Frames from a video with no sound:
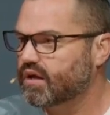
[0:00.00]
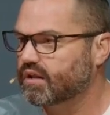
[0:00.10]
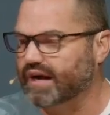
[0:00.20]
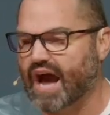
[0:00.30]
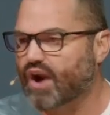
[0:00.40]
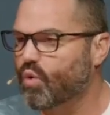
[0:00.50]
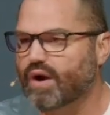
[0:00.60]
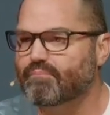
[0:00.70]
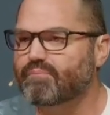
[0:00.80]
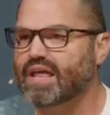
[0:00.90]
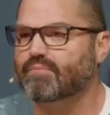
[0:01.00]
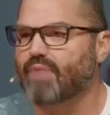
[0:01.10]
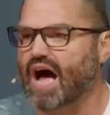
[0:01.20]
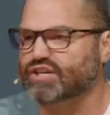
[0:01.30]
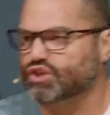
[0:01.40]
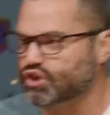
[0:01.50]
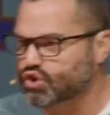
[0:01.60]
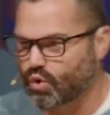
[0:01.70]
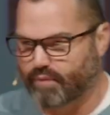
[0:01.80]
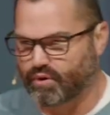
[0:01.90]
Like, I don't want to minimize the
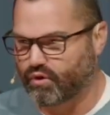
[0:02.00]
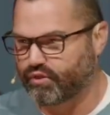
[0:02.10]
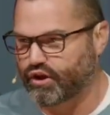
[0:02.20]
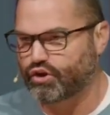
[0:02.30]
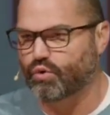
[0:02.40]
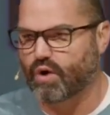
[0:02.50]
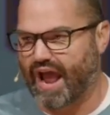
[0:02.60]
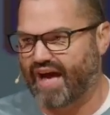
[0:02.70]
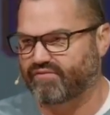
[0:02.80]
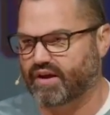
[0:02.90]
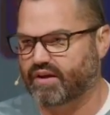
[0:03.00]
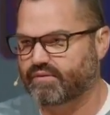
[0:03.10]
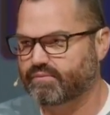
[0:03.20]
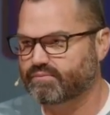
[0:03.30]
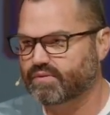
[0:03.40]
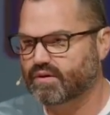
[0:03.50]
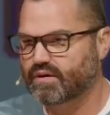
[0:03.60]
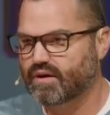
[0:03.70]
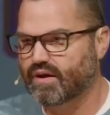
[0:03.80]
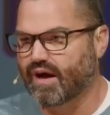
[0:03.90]
trouble that you are having.
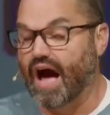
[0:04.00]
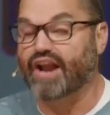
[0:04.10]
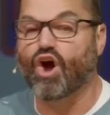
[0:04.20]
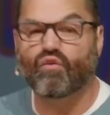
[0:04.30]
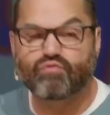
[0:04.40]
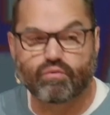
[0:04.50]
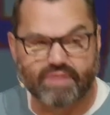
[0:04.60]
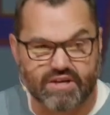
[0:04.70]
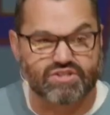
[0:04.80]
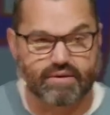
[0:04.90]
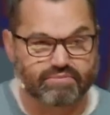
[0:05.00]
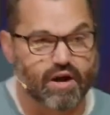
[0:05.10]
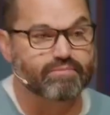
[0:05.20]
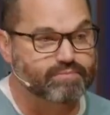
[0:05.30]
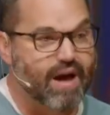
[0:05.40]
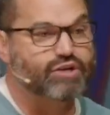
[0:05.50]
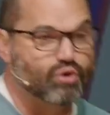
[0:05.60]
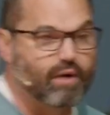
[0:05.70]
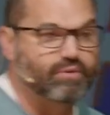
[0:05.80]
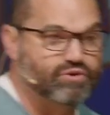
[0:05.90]
I know for me, sometimes my
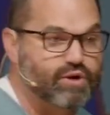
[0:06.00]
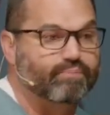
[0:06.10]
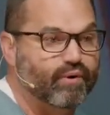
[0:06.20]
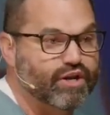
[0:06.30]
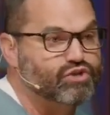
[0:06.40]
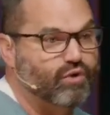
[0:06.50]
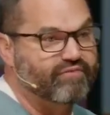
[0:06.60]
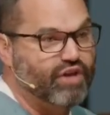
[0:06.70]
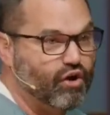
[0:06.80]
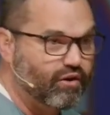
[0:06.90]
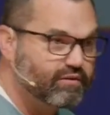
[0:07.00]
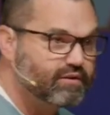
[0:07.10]
troubles are pretty trivial.